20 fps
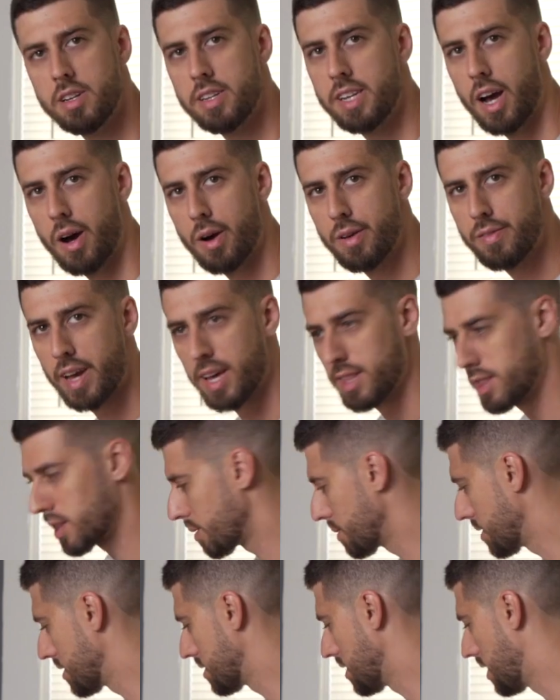Now we've got
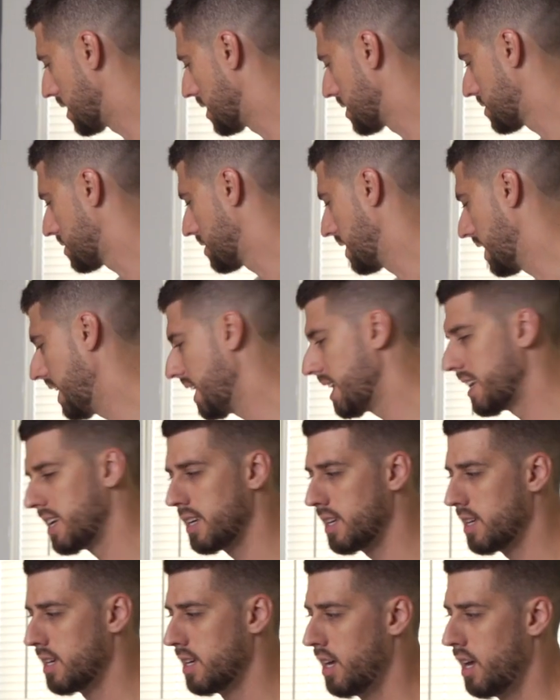the results
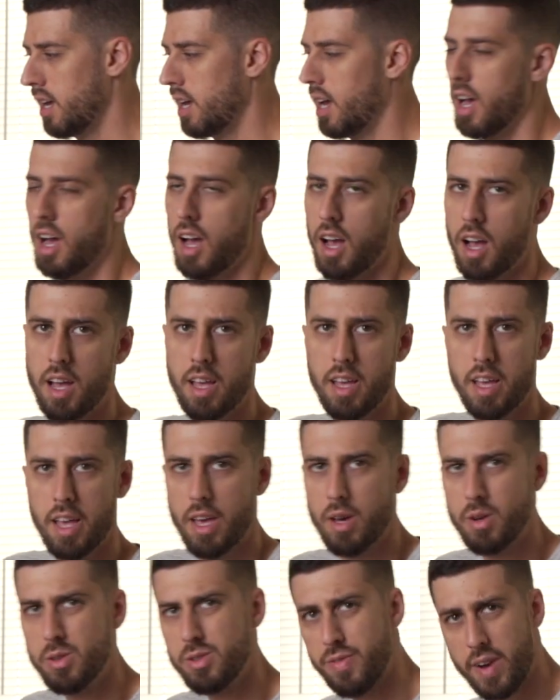in.
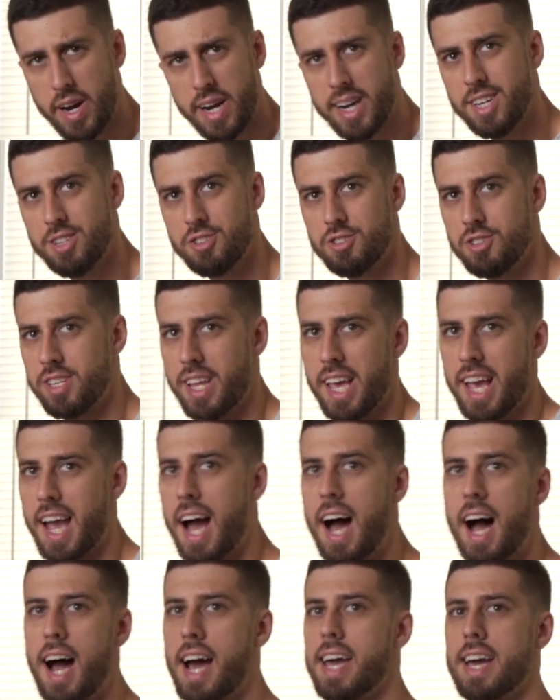It was very interesting.
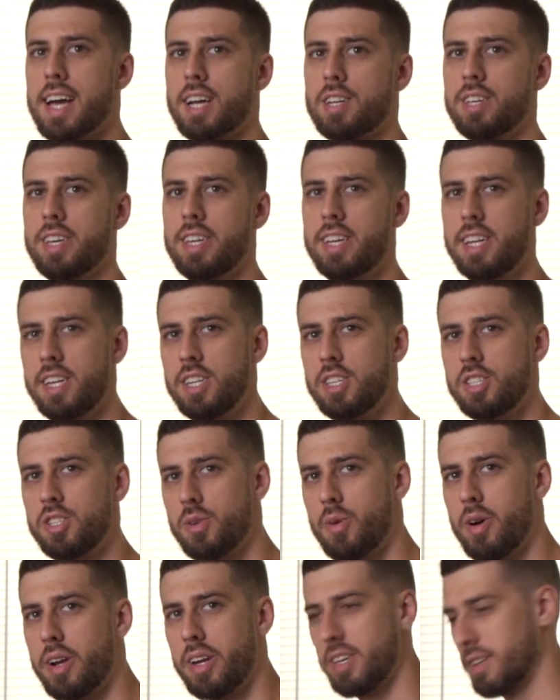I actually didn't
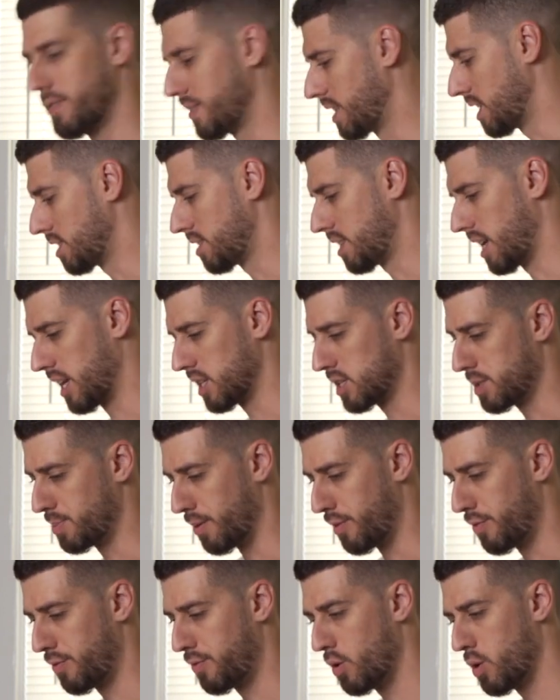do any of these tests
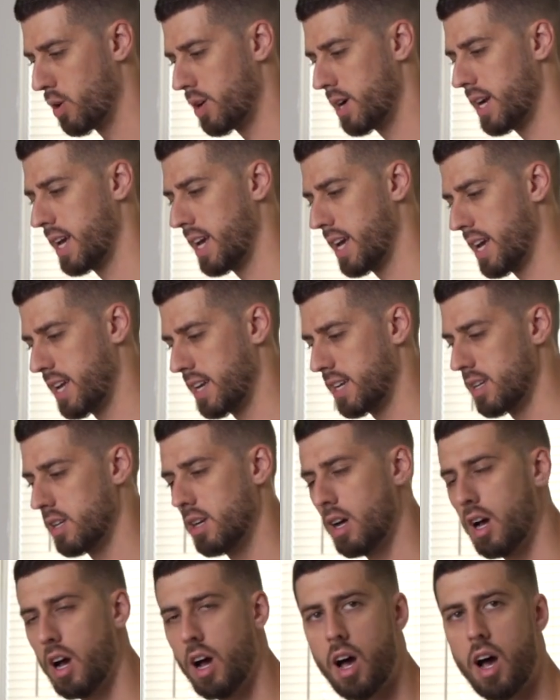beforehand.
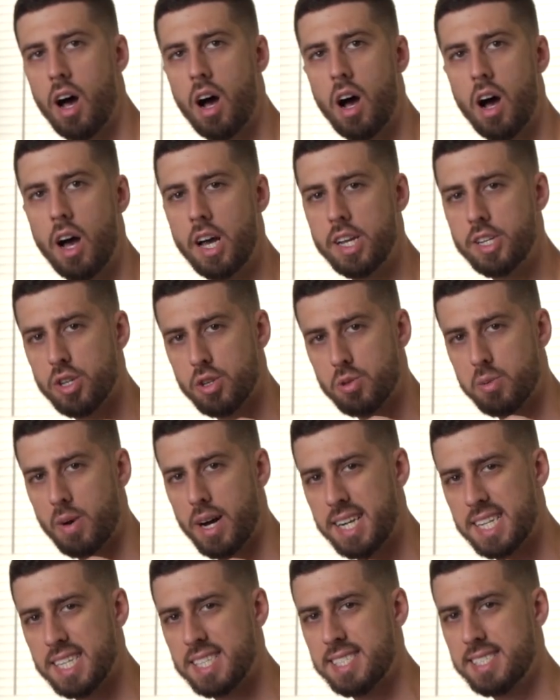I just
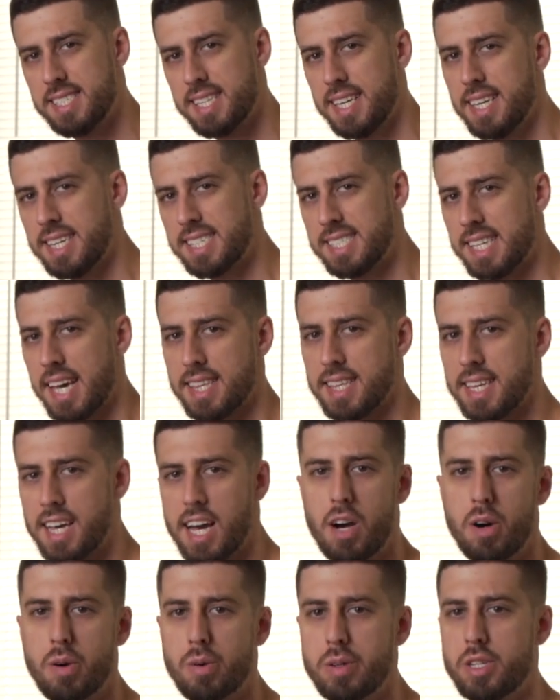wanted to see exactly
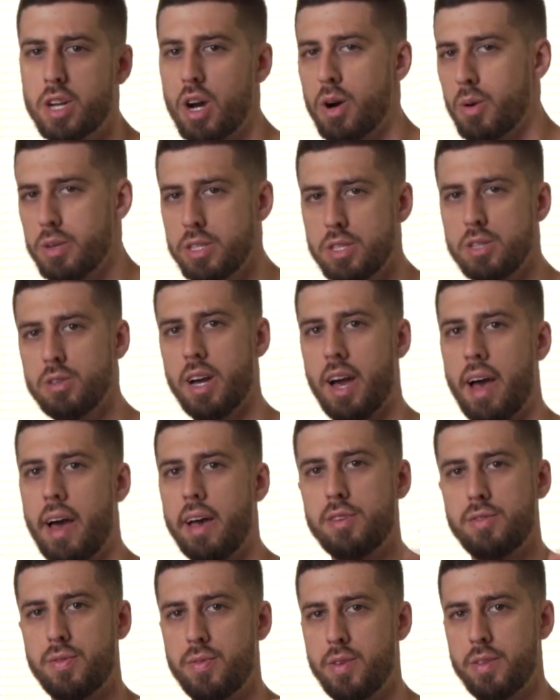how it would go with you
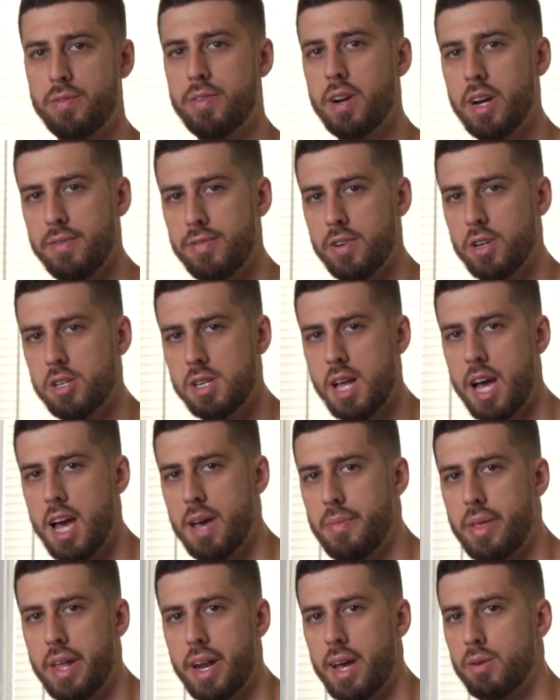guys for the very first
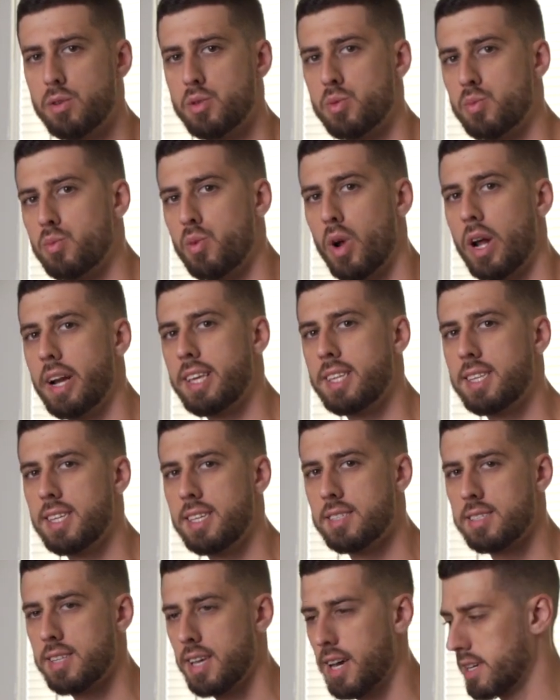time that I was running
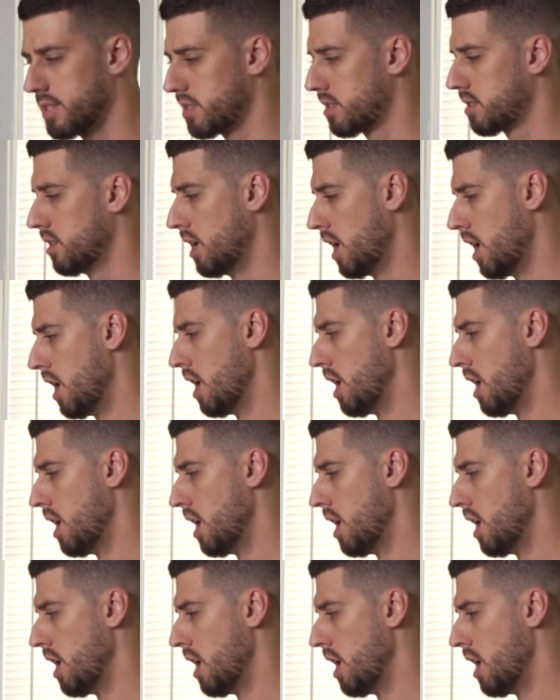these tests.